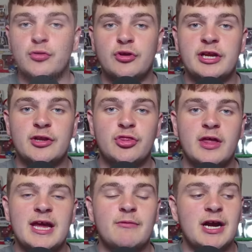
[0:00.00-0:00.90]
of you who didn't
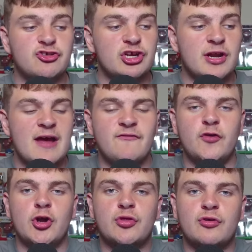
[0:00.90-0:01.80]
see, we actually got our
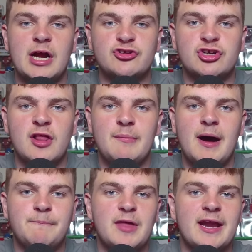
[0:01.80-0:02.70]
first Creation Club
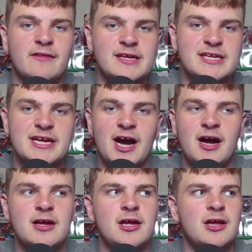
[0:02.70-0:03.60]
update of the
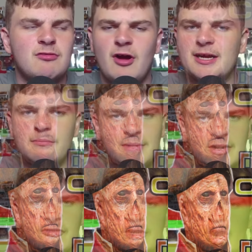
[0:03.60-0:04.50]
year like a
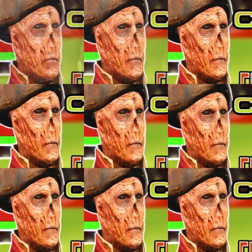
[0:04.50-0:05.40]
month ago.
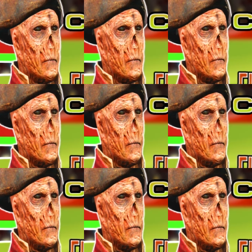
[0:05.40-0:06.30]
Then they released a
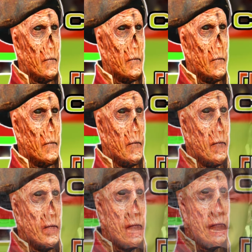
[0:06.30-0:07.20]
ton of new
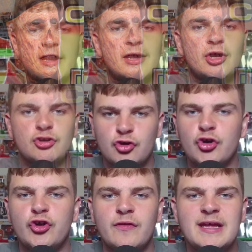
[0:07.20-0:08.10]
content
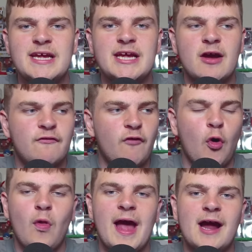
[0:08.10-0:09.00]
to the
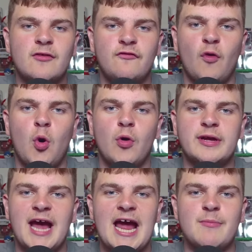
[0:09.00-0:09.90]
Fallout 4
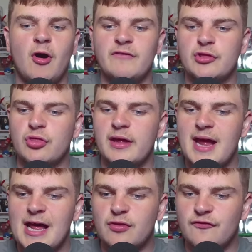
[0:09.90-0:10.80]
game, obviously, as